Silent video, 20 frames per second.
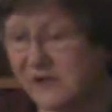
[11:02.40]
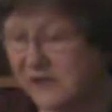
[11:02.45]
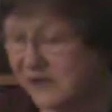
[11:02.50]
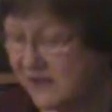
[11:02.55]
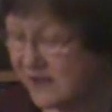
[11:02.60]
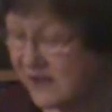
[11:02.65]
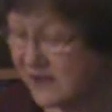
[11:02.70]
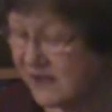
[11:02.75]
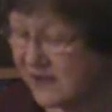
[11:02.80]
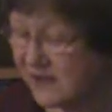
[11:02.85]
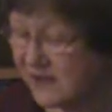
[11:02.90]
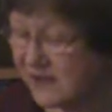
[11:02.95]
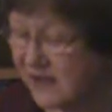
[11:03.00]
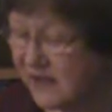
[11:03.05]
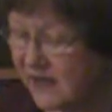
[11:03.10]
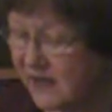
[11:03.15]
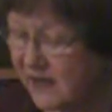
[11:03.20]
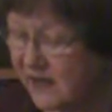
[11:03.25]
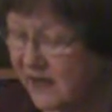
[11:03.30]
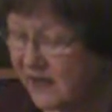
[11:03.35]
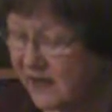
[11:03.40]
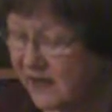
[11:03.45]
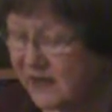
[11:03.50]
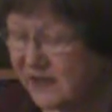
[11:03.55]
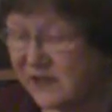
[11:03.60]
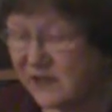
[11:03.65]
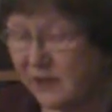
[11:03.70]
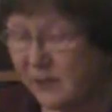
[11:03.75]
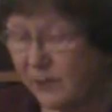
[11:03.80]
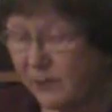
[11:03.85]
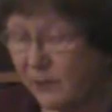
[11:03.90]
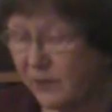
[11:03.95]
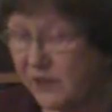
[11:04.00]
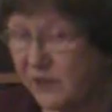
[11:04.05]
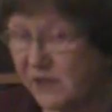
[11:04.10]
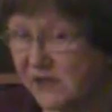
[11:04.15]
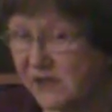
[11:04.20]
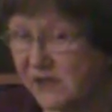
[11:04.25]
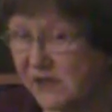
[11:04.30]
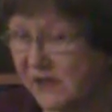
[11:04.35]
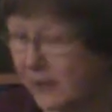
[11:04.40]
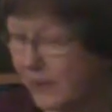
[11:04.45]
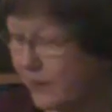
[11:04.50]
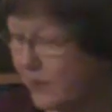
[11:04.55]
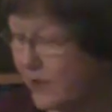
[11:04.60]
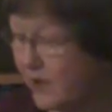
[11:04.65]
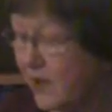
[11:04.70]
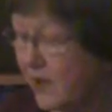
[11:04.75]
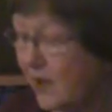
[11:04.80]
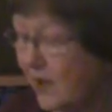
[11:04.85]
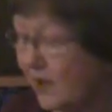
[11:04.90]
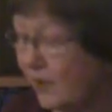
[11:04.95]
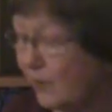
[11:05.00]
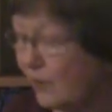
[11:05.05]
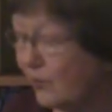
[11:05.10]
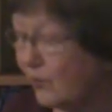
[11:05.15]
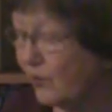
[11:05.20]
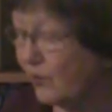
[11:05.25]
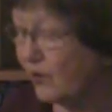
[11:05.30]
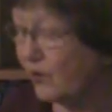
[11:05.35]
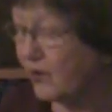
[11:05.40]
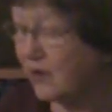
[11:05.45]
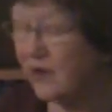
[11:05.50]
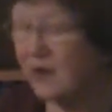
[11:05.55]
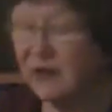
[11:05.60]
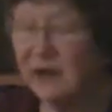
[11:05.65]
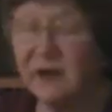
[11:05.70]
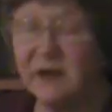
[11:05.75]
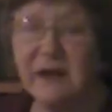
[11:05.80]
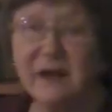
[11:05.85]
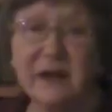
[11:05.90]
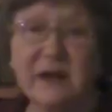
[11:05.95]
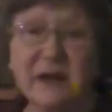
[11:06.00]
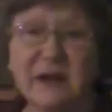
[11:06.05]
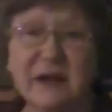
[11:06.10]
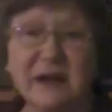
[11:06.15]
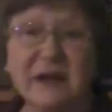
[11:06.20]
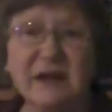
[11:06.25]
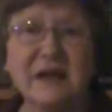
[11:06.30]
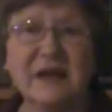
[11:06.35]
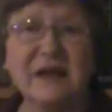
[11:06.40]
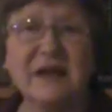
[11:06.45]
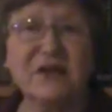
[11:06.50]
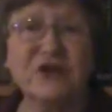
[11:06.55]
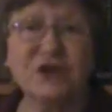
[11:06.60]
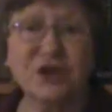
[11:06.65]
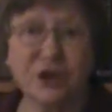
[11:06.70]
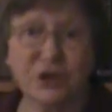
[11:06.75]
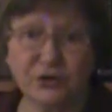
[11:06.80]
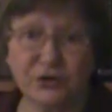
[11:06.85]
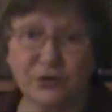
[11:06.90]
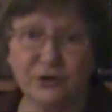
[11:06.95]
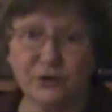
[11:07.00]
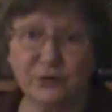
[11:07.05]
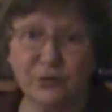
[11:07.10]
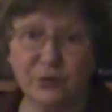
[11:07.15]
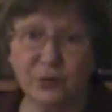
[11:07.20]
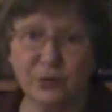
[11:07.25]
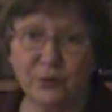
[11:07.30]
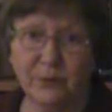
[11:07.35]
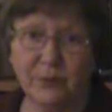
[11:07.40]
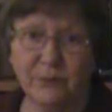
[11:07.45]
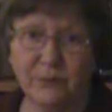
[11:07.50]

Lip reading: is to take that step by step and put it in a chart form.